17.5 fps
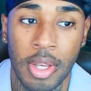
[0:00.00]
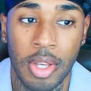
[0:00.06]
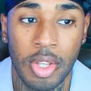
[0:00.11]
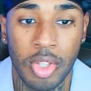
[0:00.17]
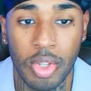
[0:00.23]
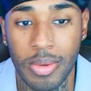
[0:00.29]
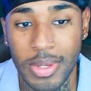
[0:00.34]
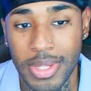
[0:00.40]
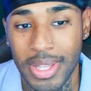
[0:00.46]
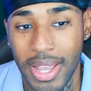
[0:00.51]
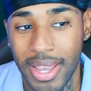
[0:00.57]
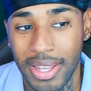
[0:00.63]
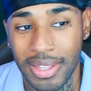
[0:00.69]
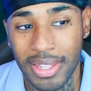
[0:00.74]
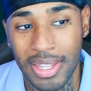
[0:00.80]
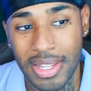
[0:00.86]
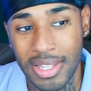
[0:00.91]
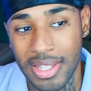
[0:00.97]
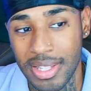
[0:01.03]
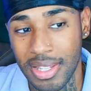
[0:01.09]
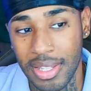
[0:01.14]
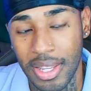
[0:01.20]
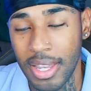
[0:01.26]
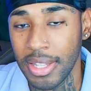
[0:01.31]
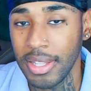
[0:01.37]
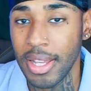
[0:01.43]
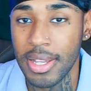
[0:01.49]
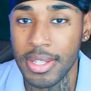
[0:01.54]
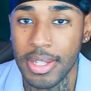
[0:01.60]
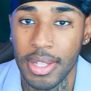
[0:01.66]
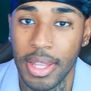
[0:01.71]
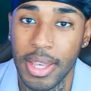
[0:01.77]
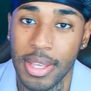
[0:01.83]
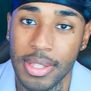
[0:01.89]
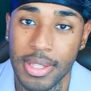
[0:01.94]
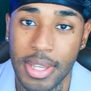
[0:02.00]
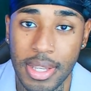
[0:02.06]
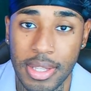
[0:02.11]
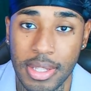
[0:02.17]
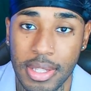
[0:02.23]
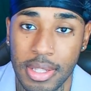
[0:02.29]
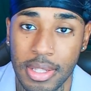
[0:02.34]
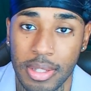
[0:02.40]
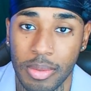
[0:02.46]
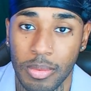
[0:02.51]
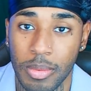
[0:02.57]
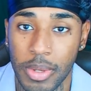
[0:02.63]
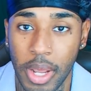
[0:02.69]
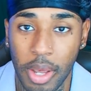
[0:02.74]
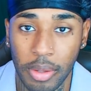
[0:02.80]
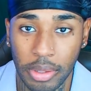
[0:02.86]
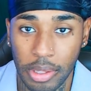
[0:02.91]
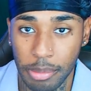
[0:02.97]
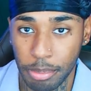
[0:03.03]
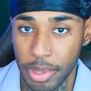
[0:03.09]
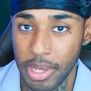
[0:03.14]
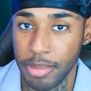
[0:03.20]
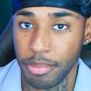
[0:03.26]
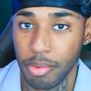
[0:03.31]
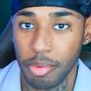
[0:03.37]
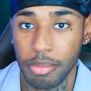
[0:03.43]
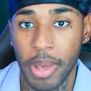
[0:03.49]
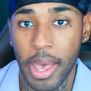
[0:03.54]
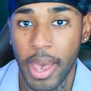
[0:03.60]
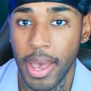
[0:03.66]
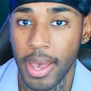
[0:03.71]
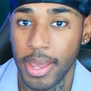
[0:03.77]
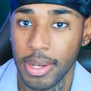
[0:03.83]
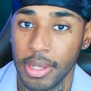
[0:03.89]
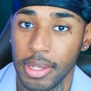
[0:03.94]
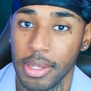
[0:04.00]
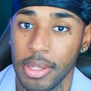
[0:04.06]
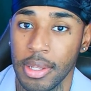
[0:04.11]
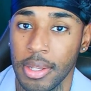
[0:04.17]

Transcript: So it's like this, it doesn't exist without the people behind it.